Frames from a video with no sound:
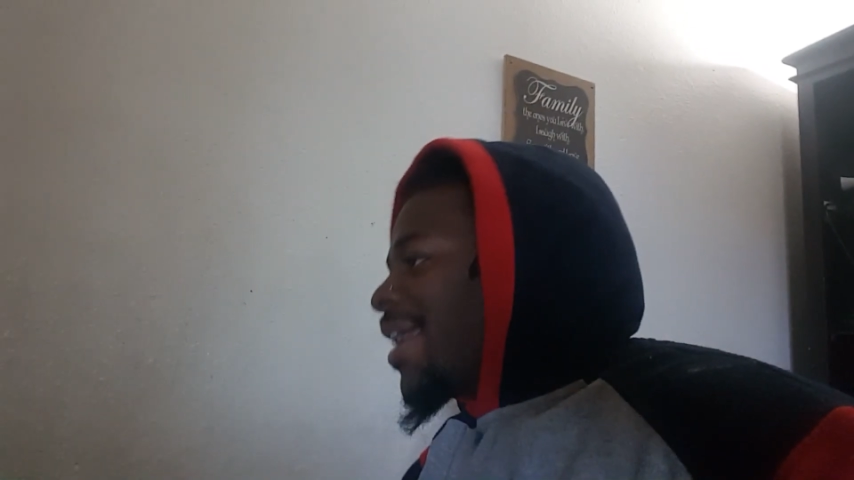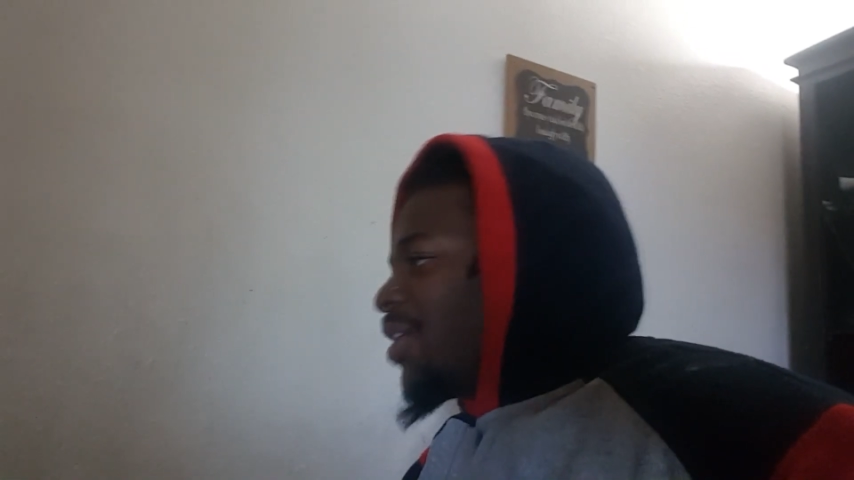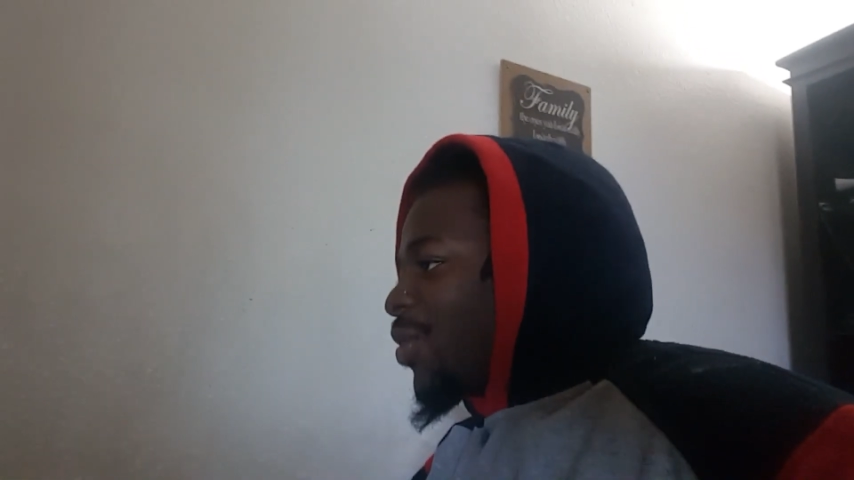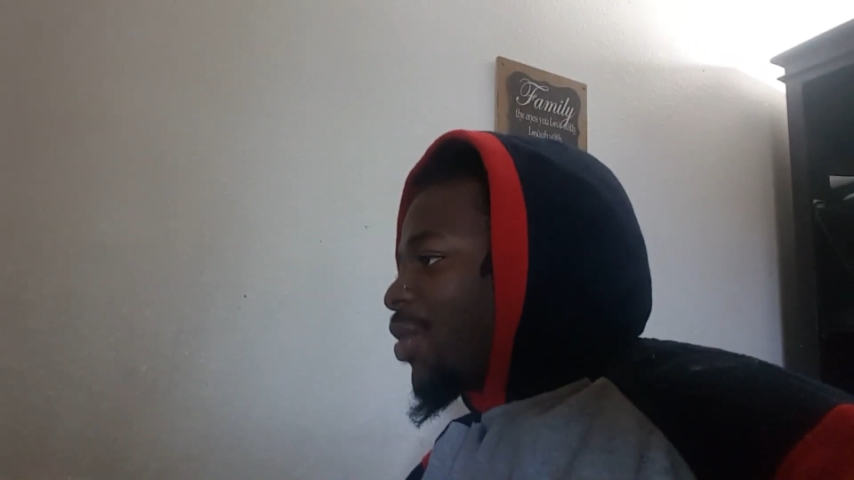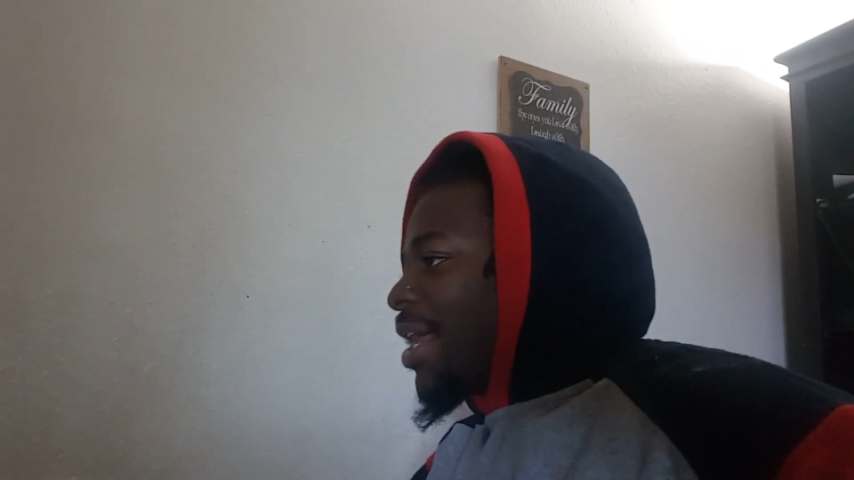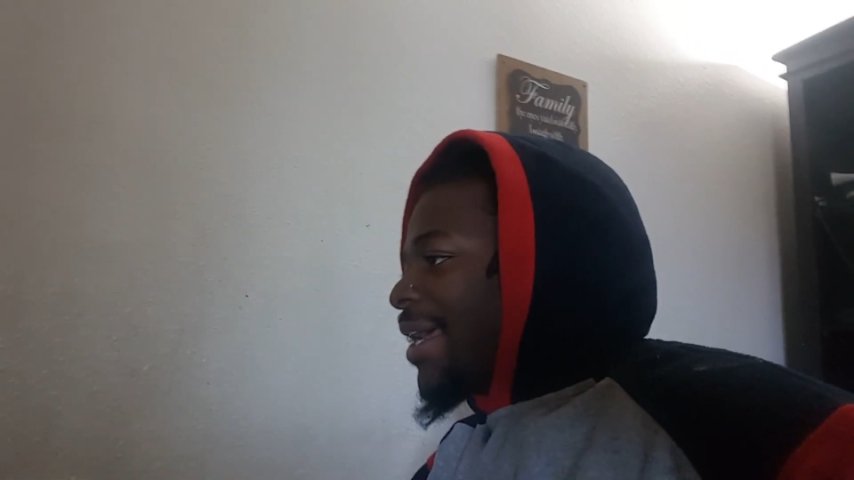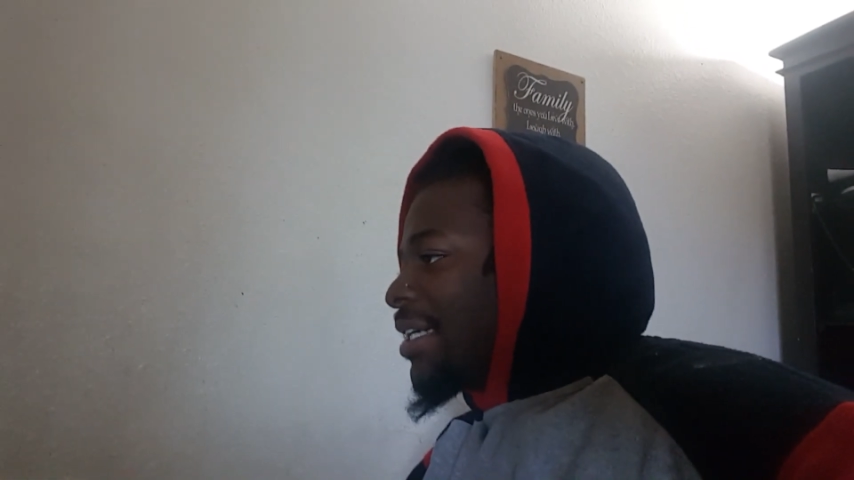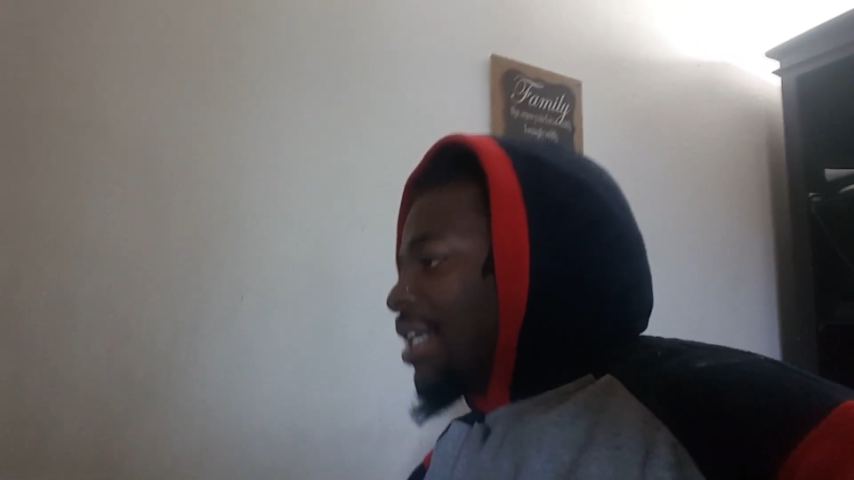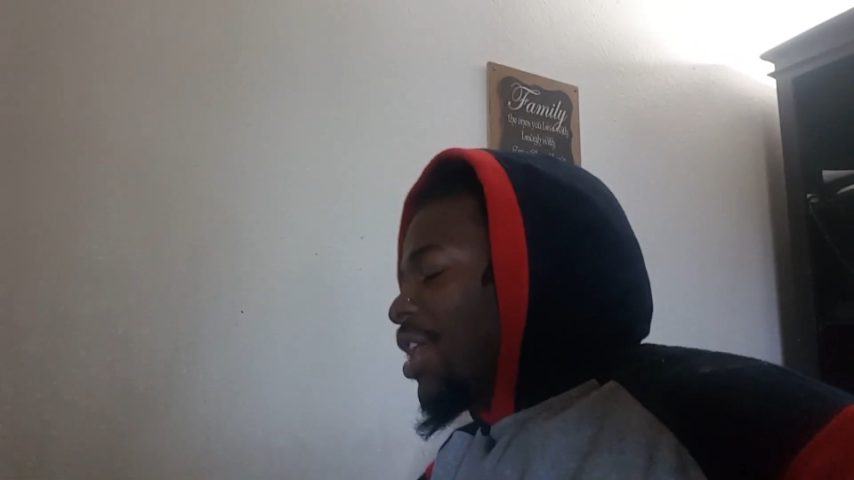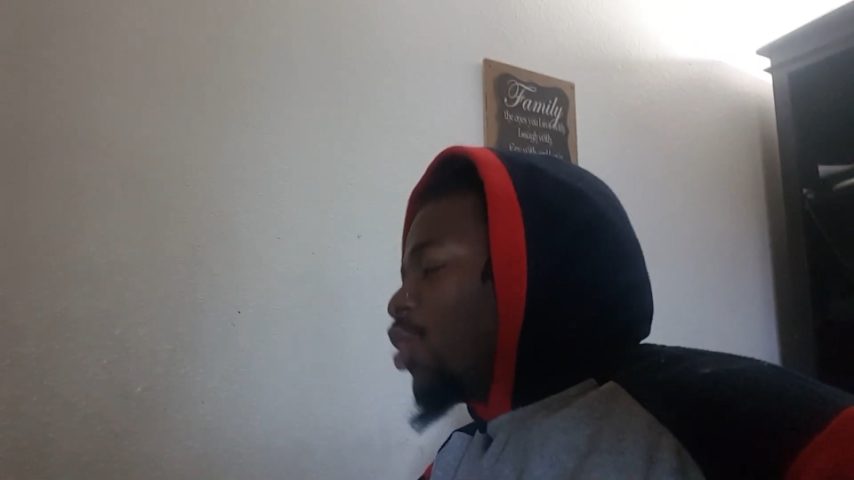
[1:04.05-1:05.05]
either.
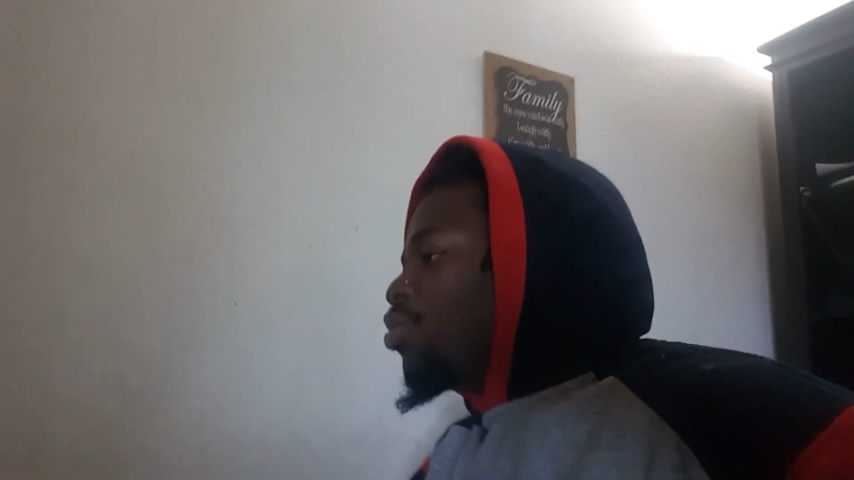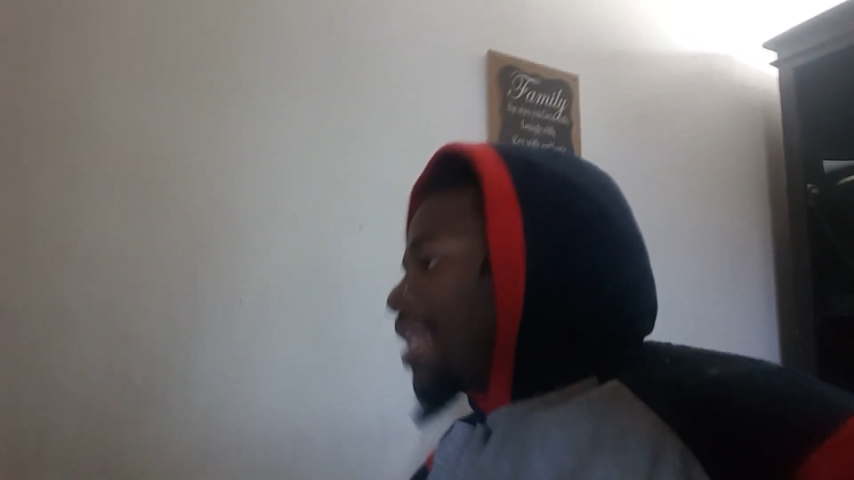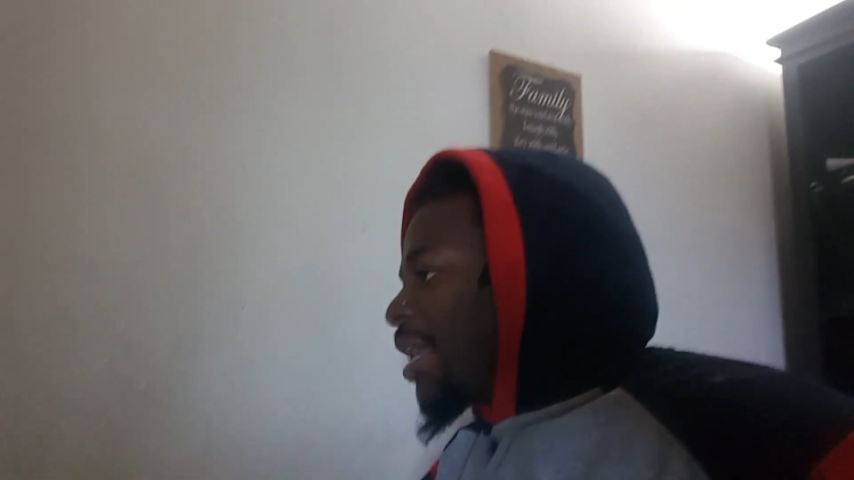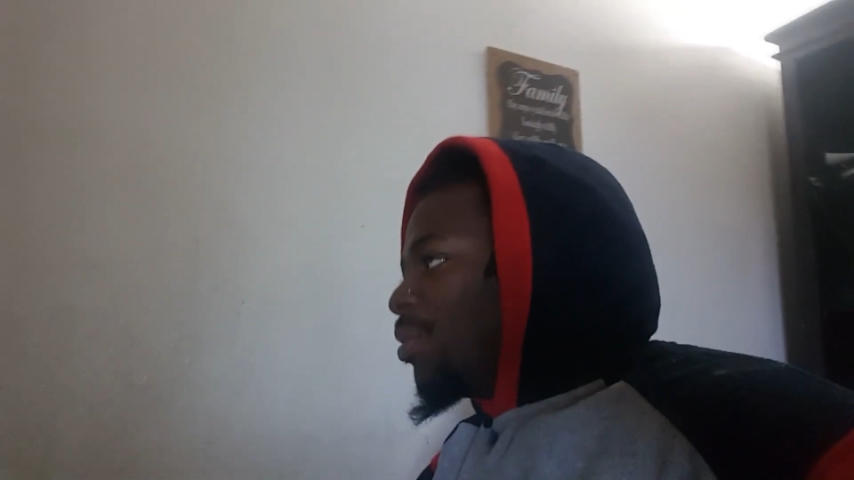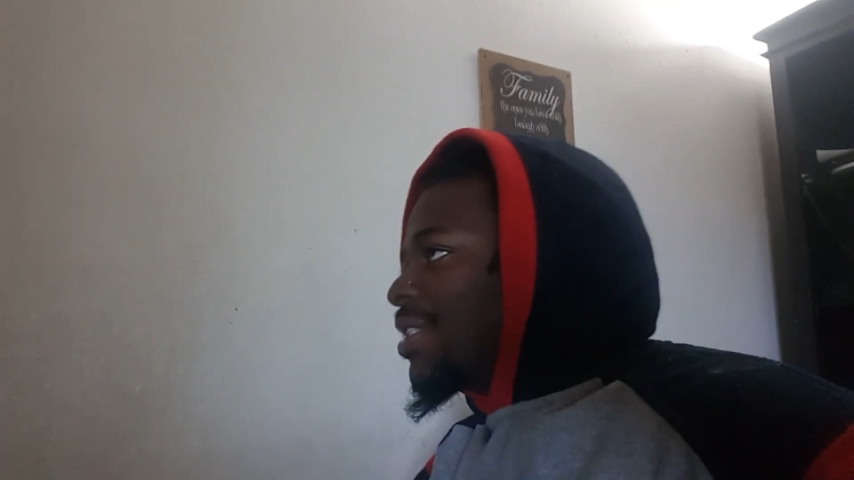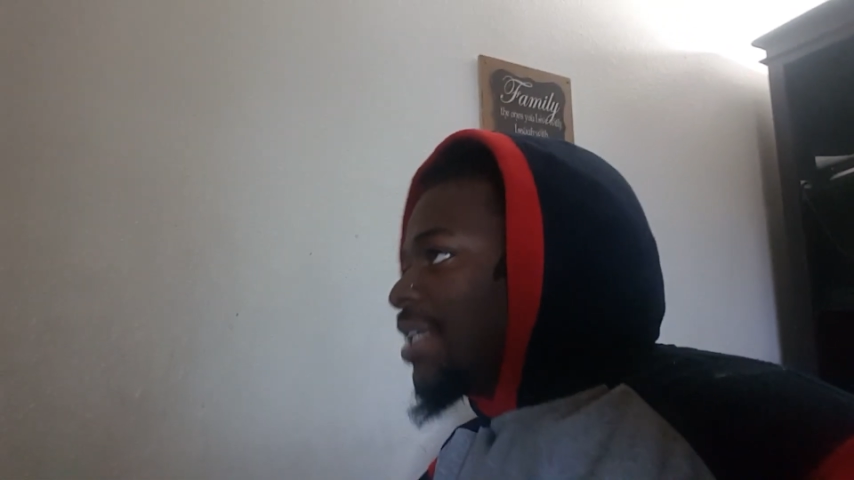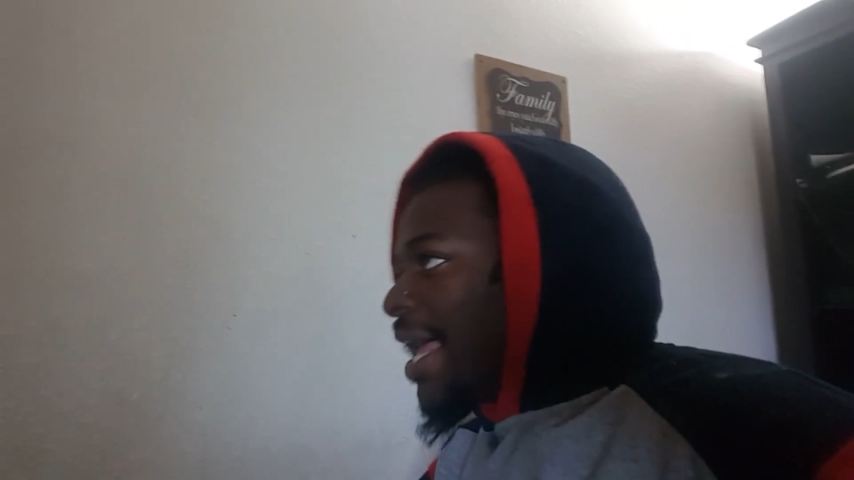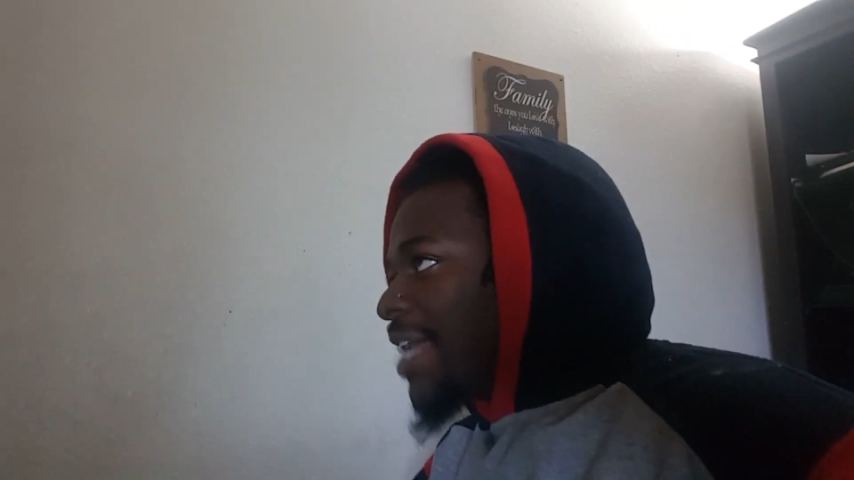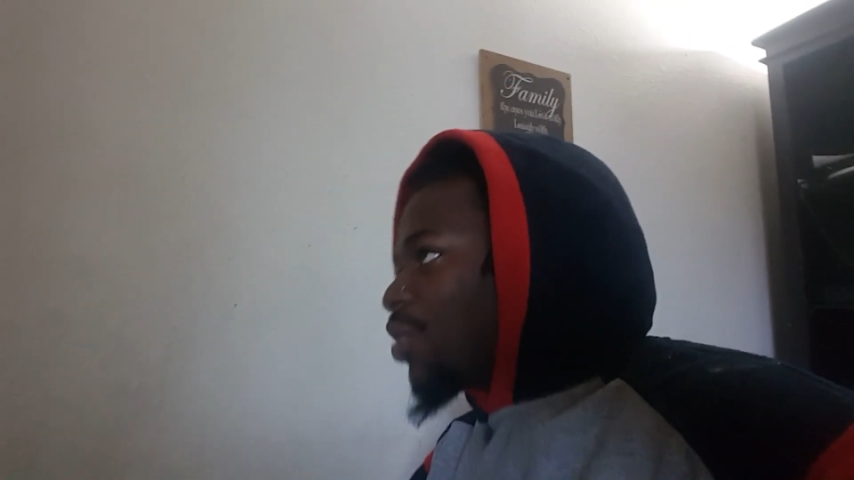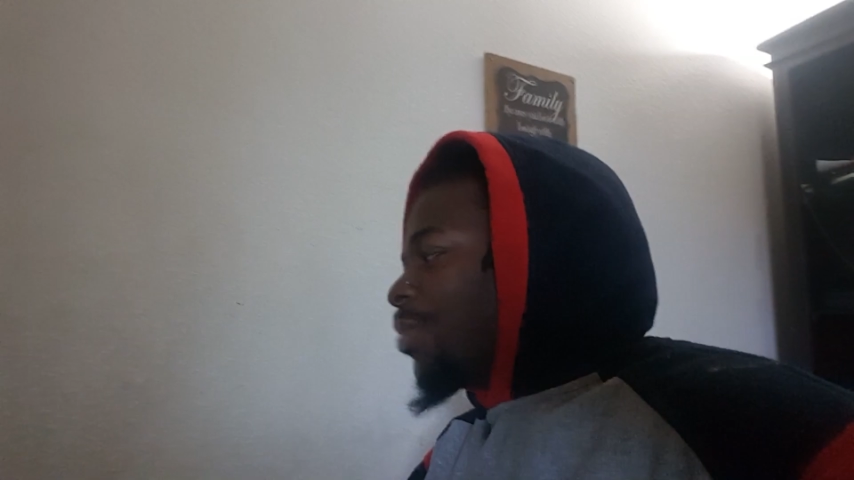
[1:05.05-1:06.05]
Like, you said it was
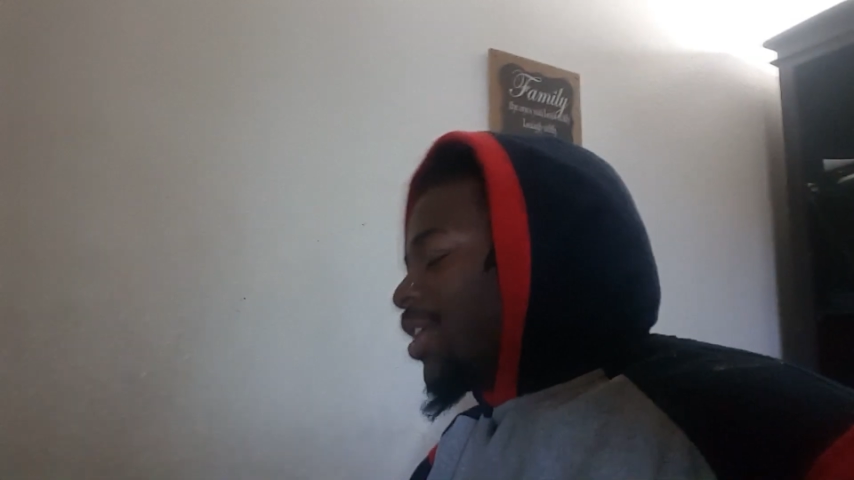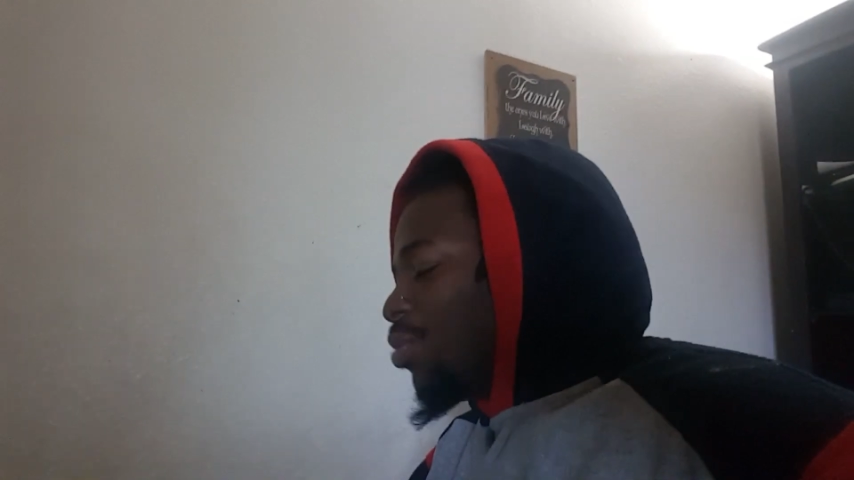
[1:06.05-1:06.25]
last week.